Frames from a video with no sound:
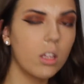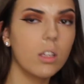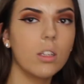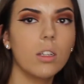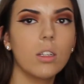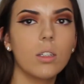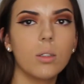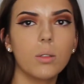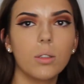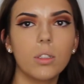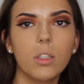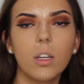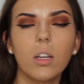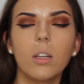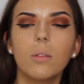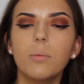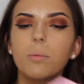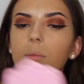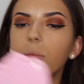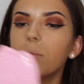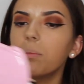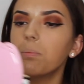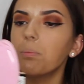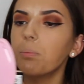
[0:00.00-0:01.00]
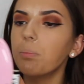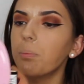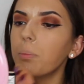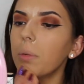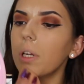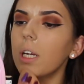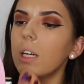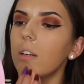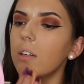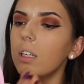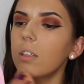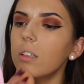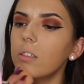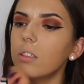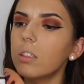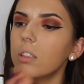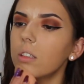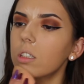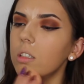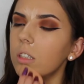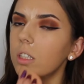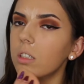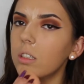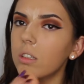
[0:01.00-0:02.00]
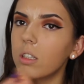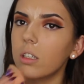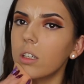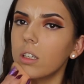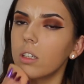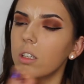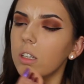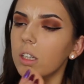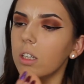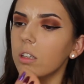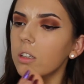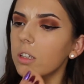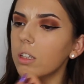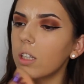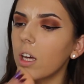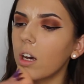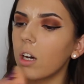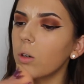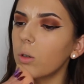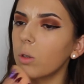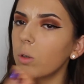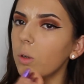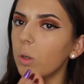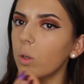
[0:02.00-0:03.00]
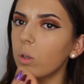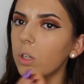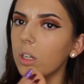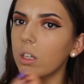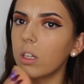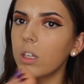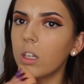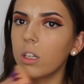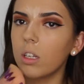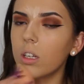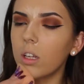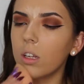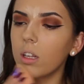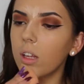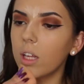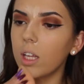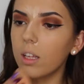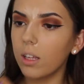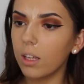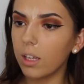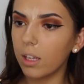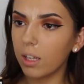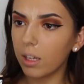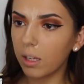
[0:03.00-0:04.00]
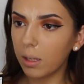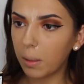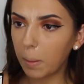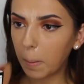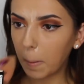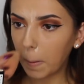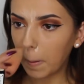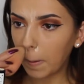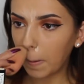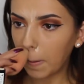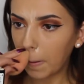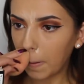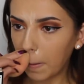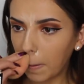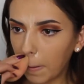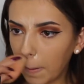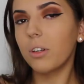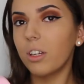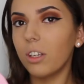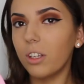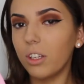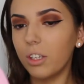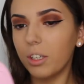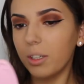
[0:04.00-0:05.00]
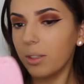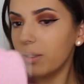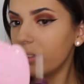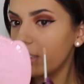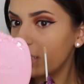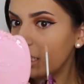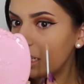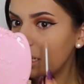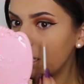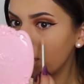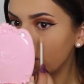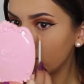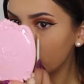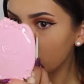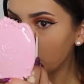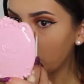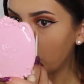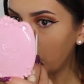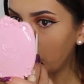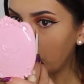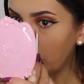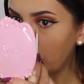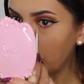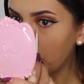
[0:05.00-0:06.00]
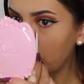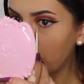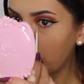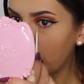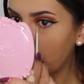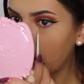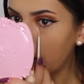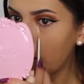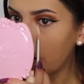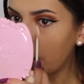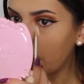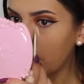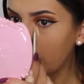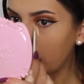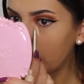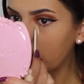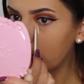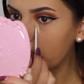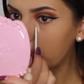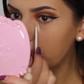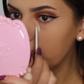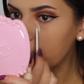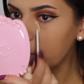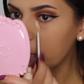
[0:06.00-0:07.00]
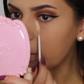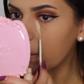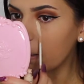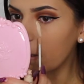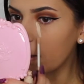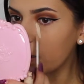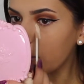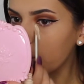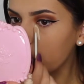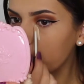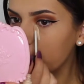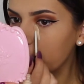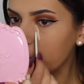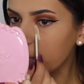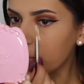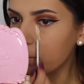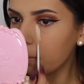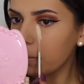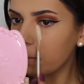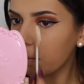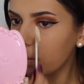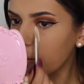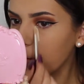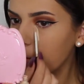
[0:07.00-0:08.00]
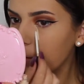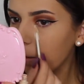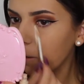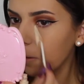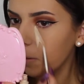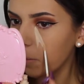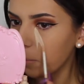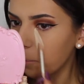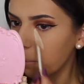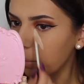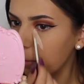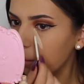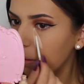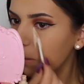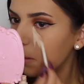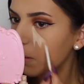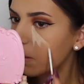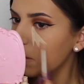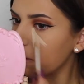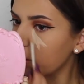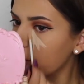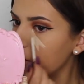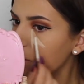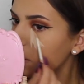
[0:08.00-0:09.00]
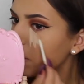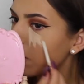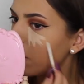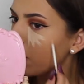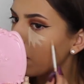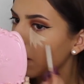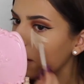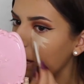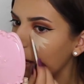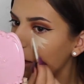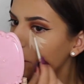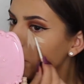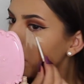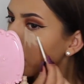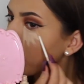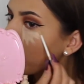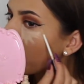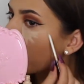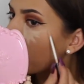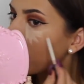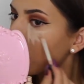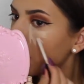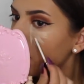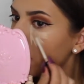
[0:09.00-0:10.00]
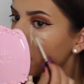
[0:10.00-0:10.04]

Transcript: Then I'm going to blend that all in. I'm going to use this under my eye, and I would say you'll use a little, but it's not going to happen.